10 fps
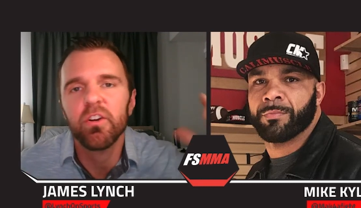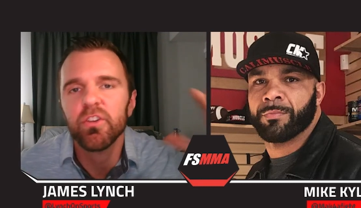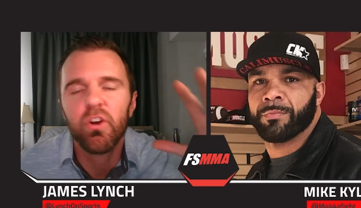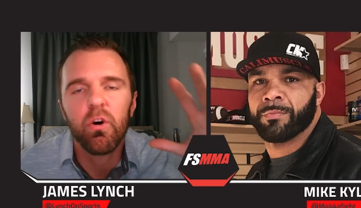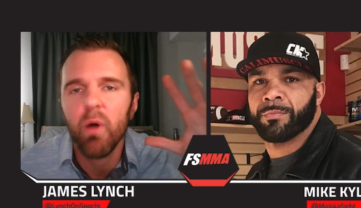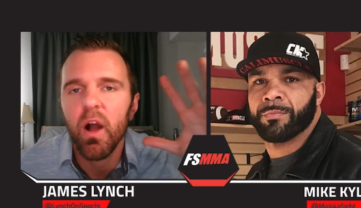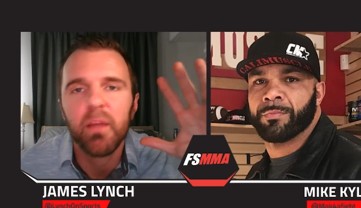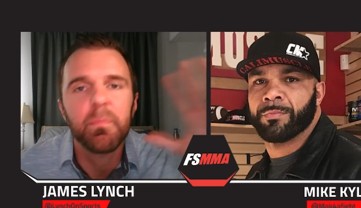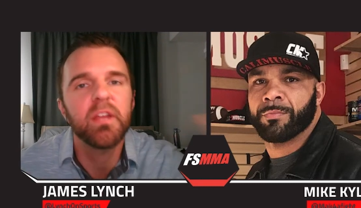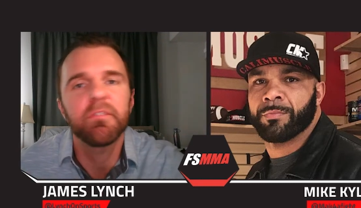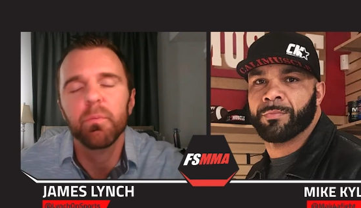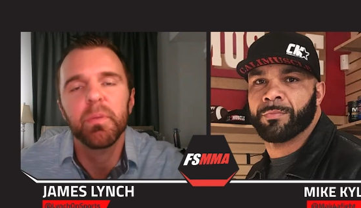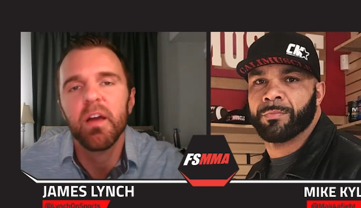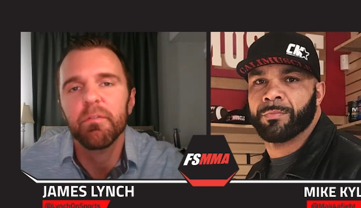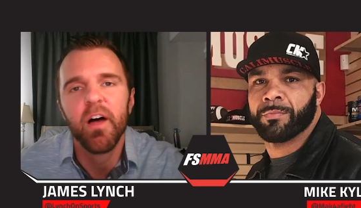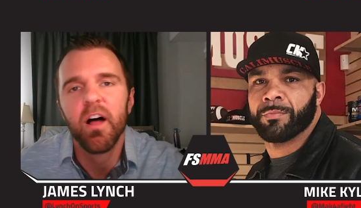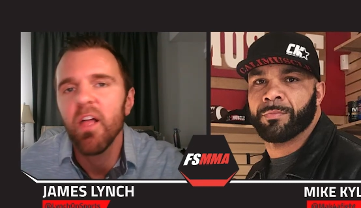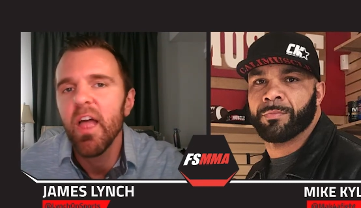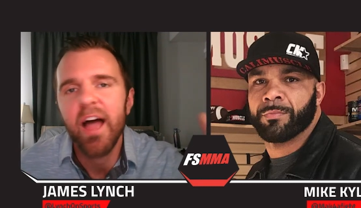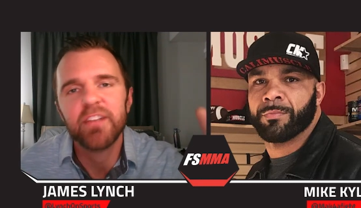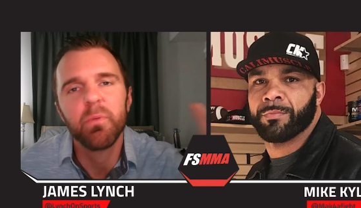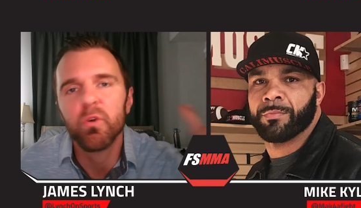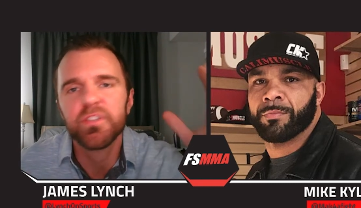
Speaker 1: you know, uh, competing for P F L as opposed to